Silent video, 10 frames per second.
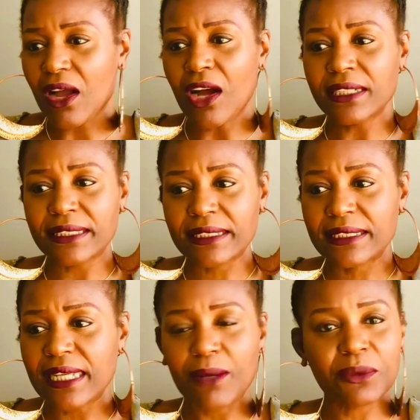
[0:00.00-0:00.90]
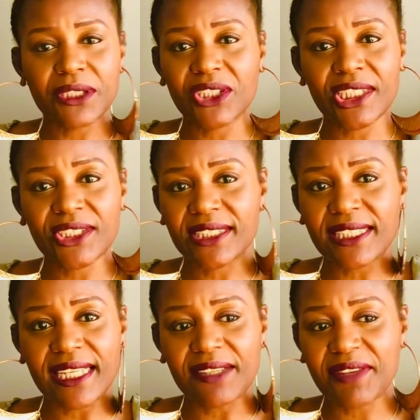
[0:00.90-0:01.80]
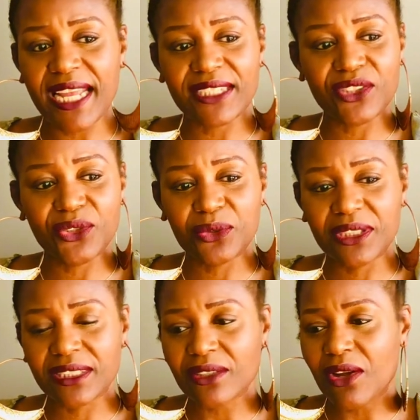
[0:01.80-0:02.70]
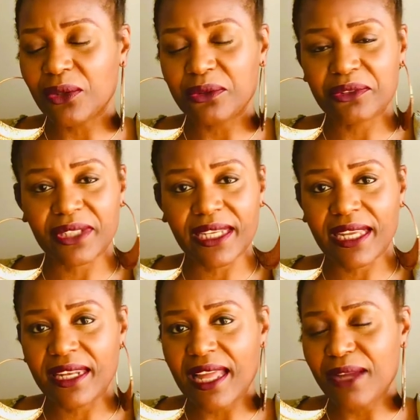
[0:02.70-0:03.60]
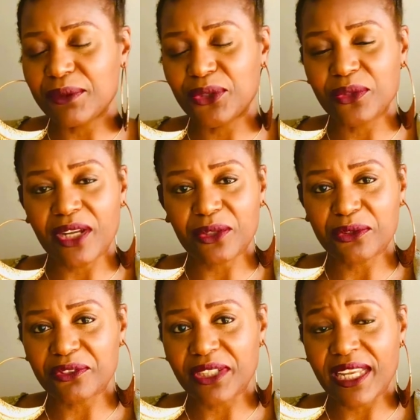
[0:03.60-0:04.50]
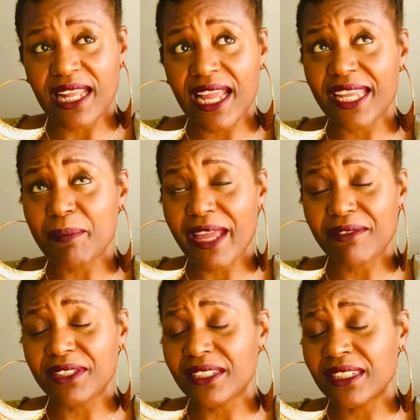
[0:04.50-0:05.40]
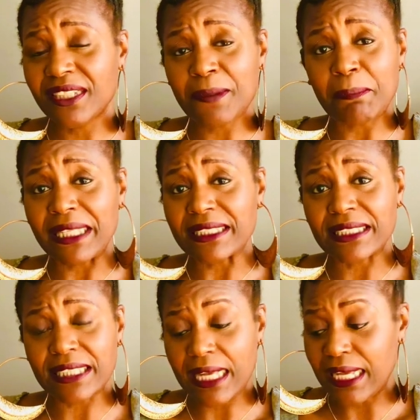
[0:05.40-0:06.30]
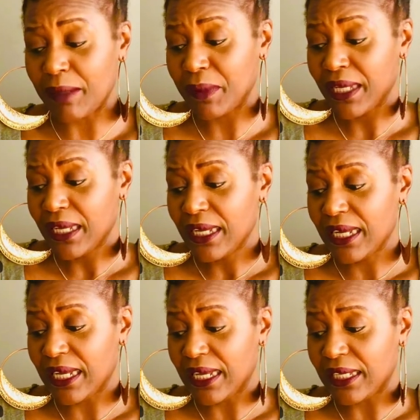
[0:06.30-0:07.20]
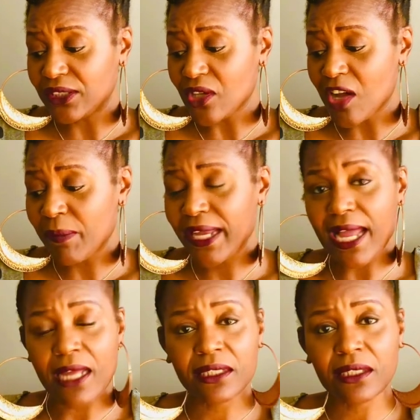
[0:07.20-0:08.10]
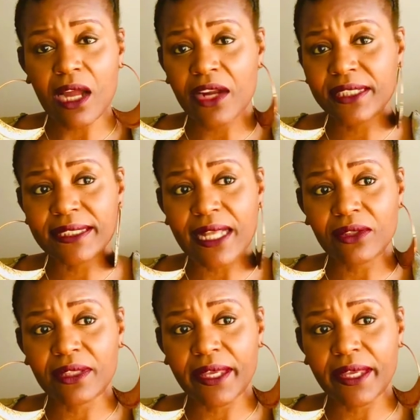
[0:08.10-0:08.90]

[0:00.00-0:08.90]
honestly, I wouldn't change a thing. If I had to do this all over again, I would do it all over again. I am having an amazing time. And to all my artists out